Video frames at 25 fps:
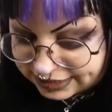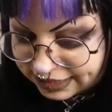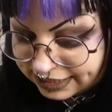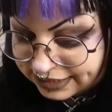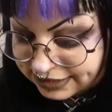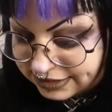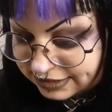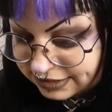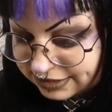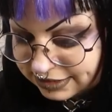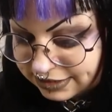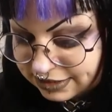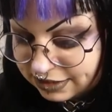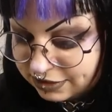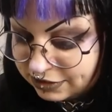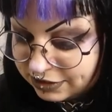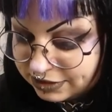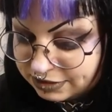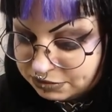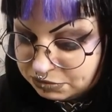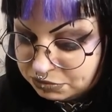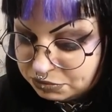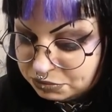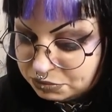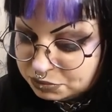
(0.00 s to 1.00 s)
as
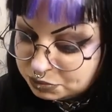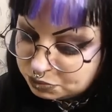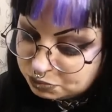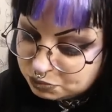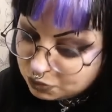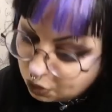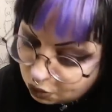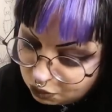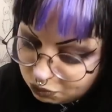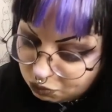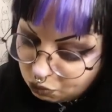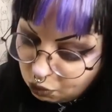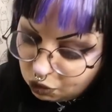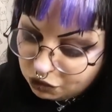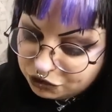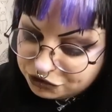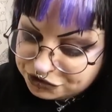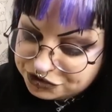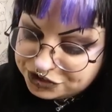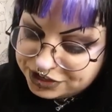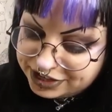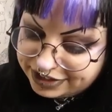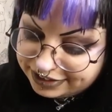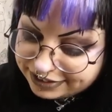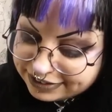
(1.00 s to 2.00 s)
I
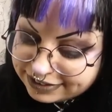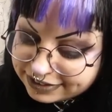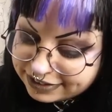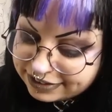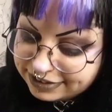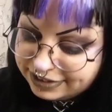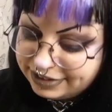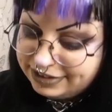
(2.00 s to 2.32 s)
wanted.